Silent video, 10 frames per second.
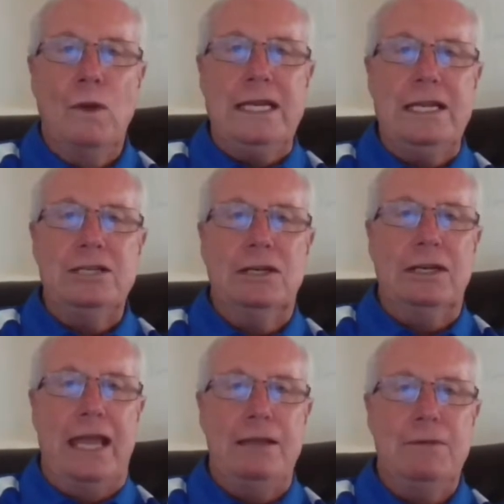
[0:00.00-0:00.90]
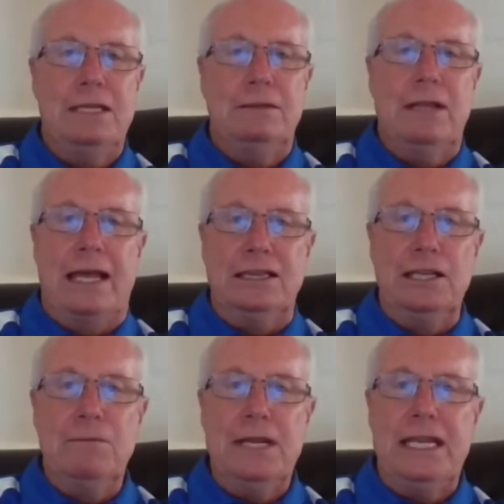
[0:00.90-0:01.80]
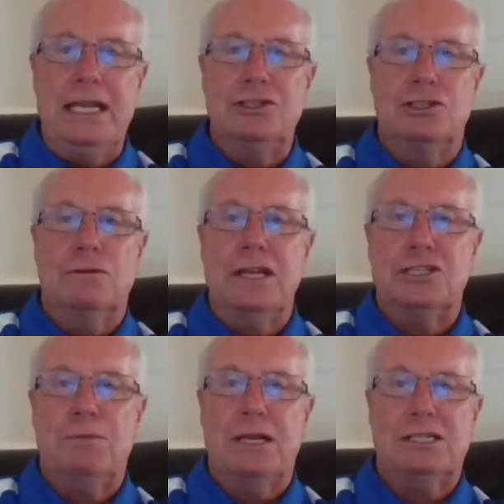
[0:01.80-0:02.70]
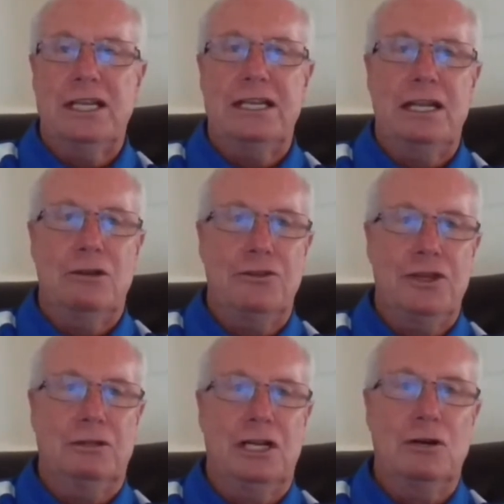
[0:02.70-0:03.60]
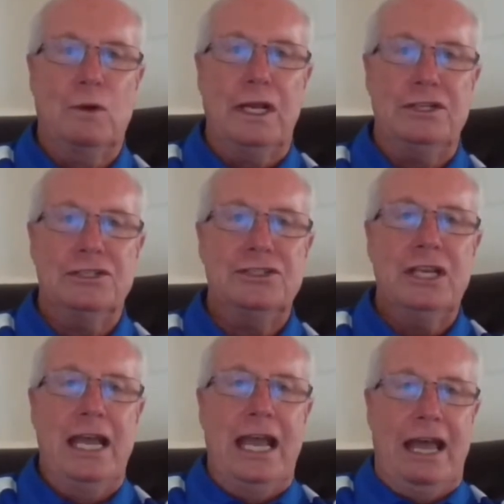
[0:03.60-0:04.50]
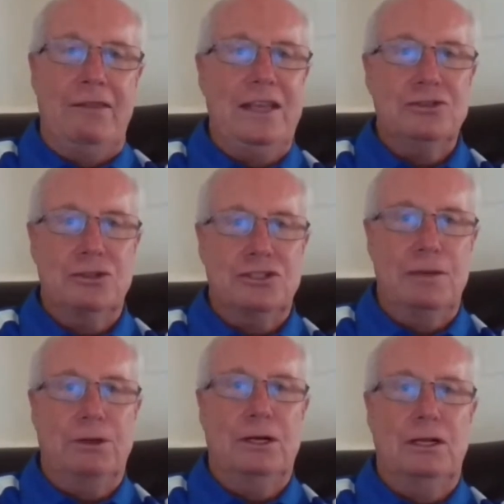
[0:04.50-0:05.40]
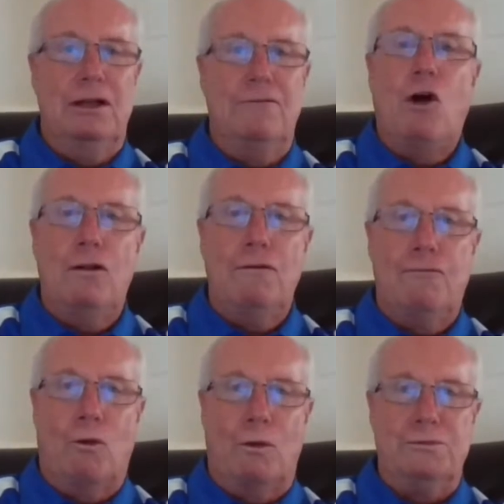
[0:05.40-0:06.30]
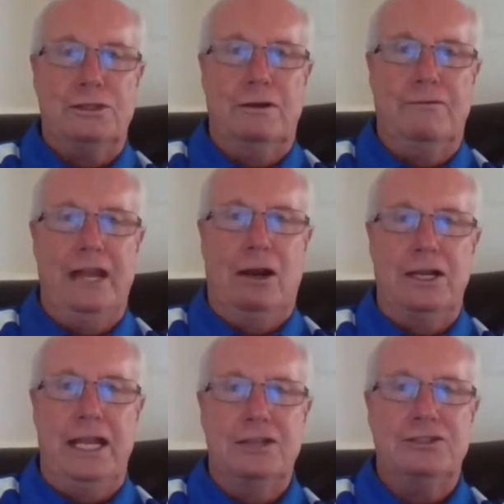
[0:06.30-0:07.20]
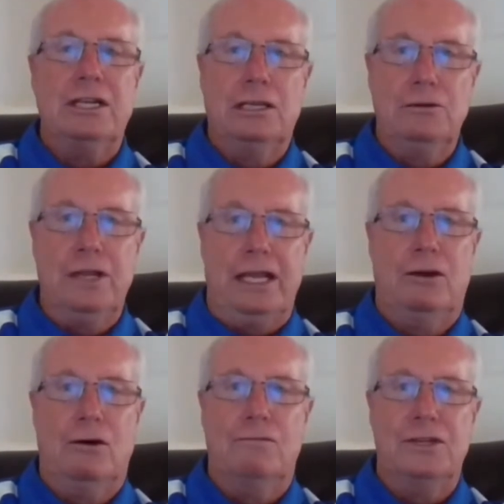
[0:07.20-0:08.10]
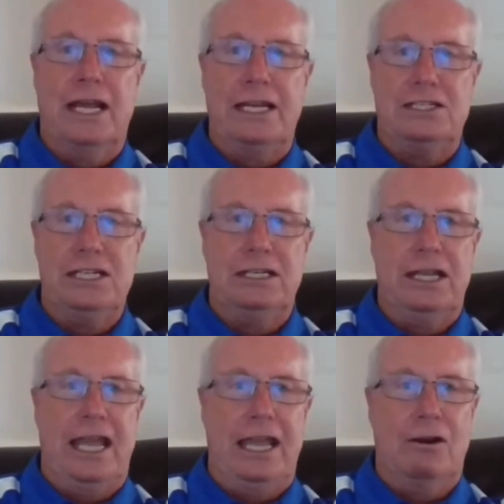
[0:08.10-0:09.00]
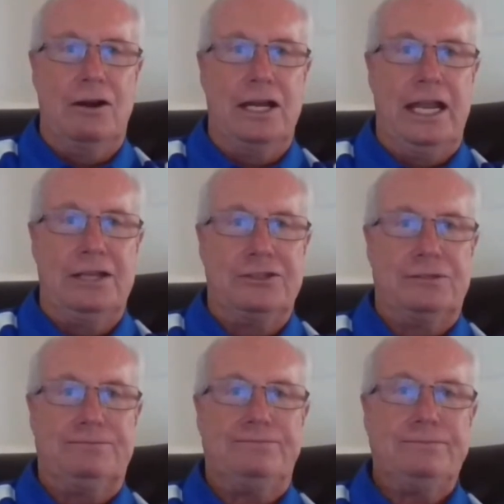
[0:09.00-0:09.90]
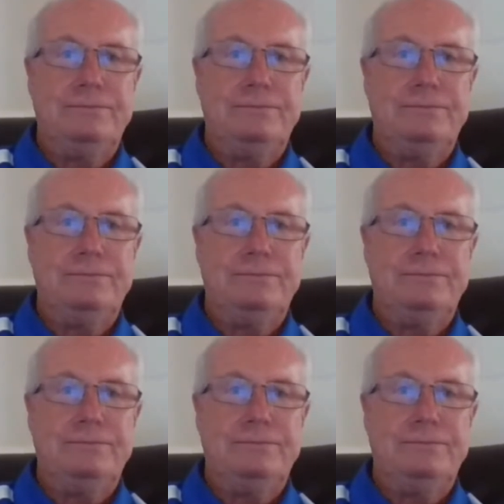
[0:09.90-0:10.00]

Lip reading: We need to aim at limiting injury, especially in healthier lung regions, and these are typical of all forms of ARDS, including COVID-19 ARDS.